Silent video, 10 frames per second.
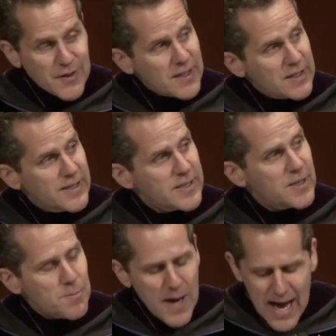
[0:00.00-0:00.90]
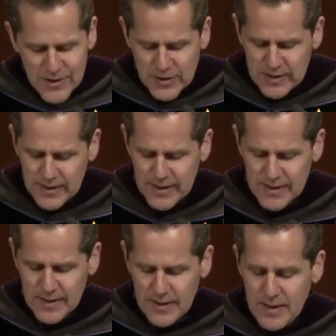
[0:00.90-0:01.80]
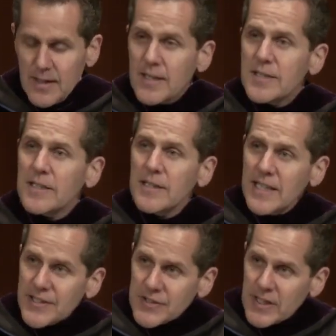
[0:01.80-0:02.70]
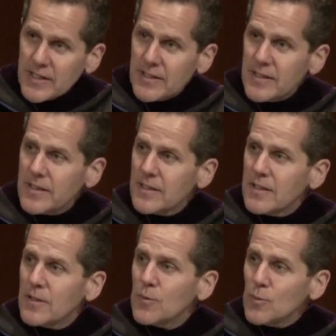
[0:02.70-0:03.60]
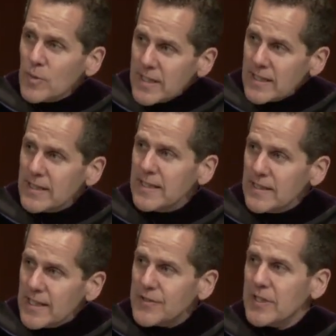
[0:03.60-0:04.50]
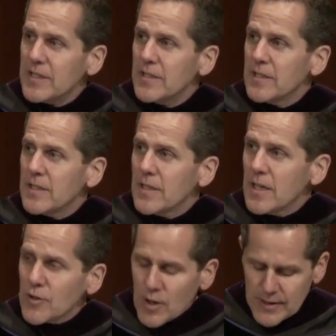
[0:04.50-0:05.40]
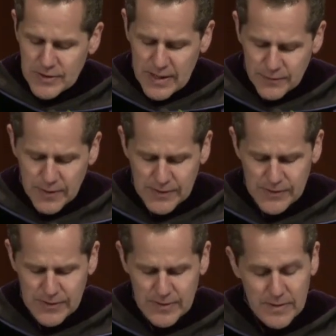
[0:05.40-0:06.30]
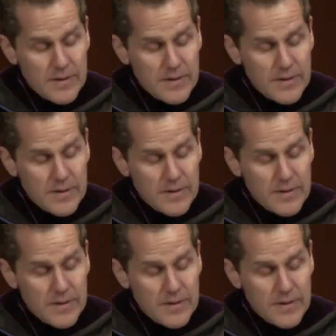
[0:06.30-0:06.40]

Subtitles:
ethically, compassionately, to listen, really listen, across difference.